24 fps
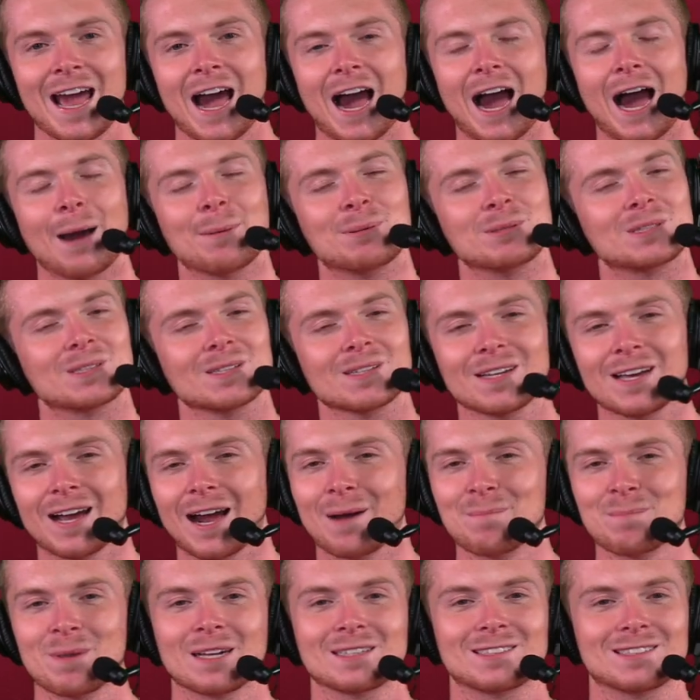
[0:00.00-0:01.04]
Obviously,
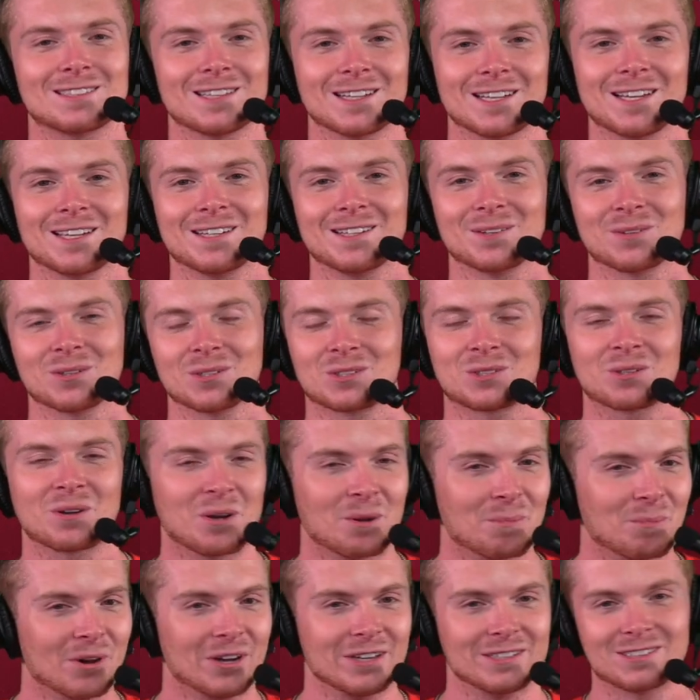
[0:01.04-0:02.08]
I'm not saying, you know, the
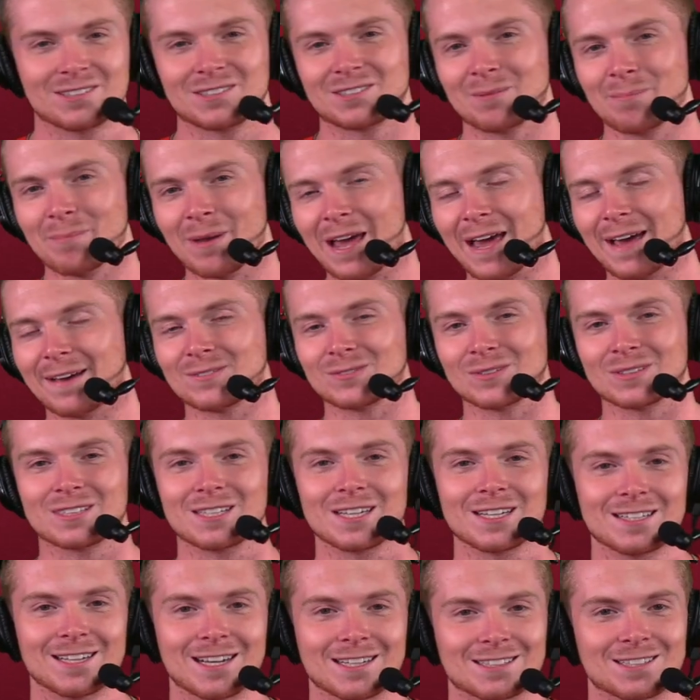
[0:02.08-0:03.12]
Trailblazers or Mavs would say
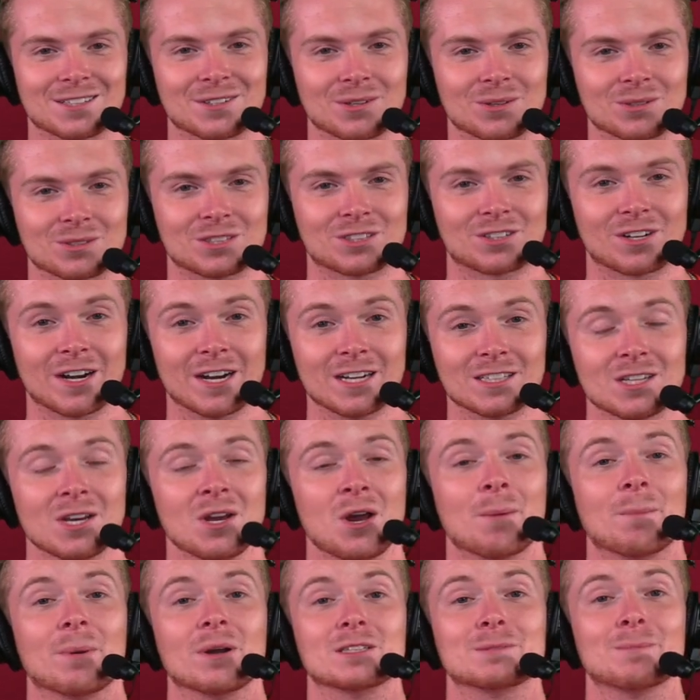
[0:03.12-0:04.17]
yes to those trades,
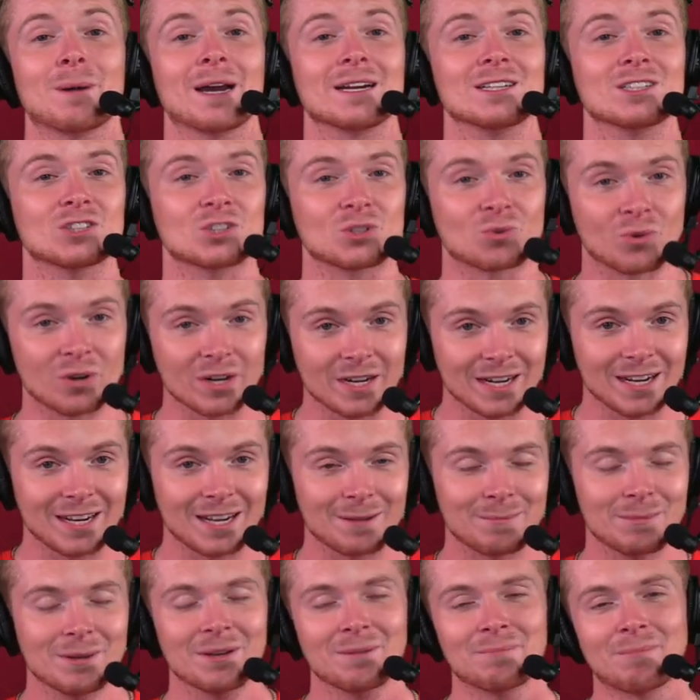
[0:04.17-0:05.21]
but it's my
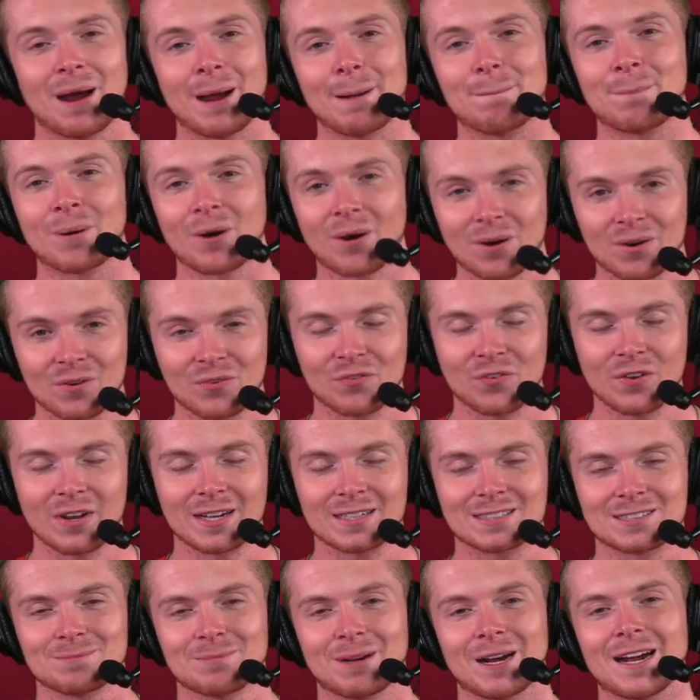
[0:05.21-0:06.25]
dream, my
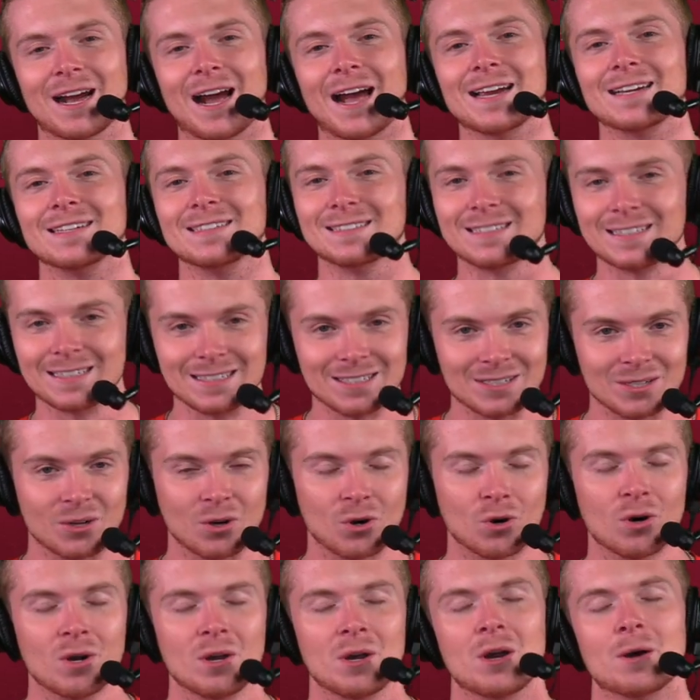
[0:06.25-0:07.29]
perfect, my
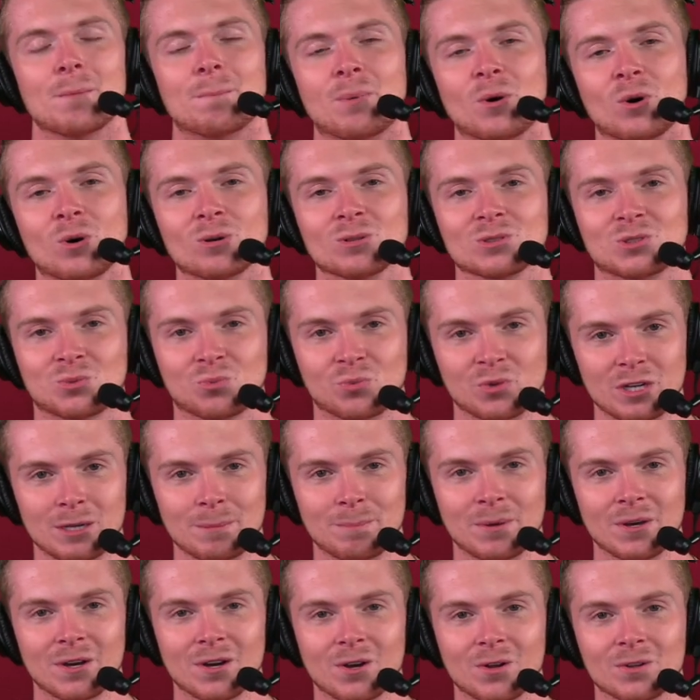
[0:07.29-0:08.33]
ideal Bulls
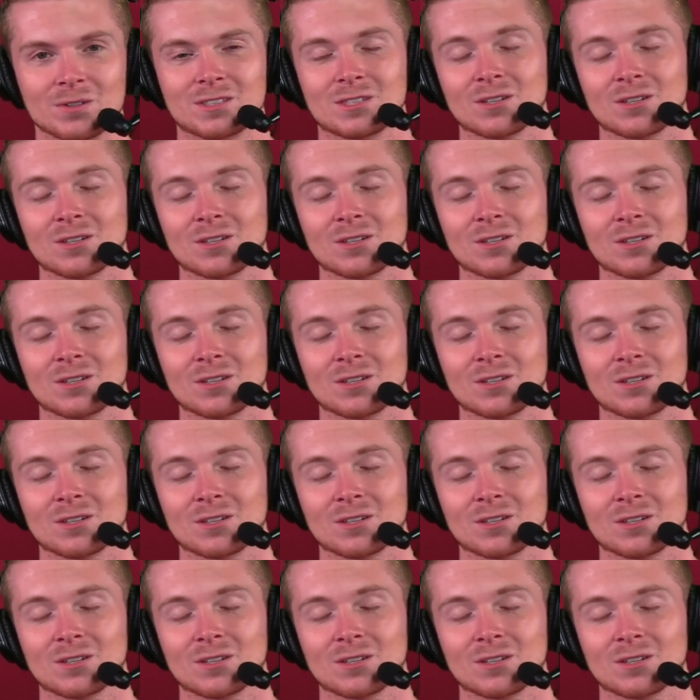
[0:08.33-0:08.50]
rebuild.